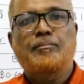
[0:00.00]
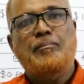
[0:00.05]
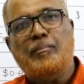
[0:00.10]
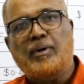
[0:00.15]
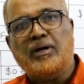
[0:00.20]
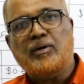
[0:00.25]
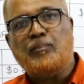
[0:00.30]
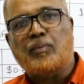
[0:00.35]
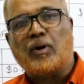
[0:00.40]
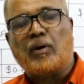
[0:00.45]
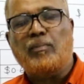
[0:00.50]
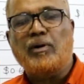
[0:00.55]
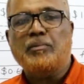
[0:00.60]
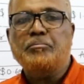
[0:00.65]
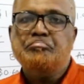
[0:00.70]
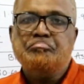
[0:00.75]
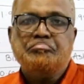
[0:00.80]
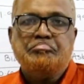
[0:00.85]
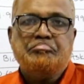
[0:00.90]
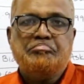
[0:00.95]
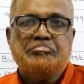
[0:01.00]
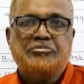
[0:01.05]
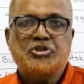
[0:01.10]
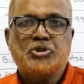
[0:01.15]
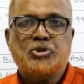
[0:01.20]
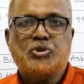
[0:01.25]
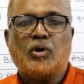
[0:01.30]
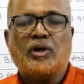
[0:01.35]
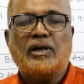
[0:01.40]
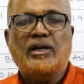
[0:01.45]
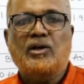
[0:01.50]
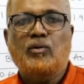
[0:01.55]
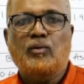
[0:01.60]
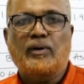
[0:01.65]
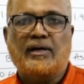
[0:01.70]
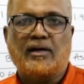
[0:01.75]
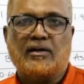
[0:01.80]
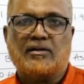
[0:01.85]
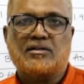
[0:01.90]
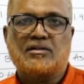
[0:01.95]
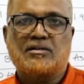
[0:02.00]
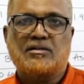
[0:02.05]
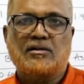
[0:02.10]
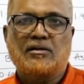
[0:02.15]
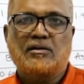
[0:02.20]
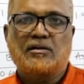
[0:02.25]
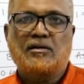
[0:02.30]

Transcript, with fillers: But problem, surely you will get.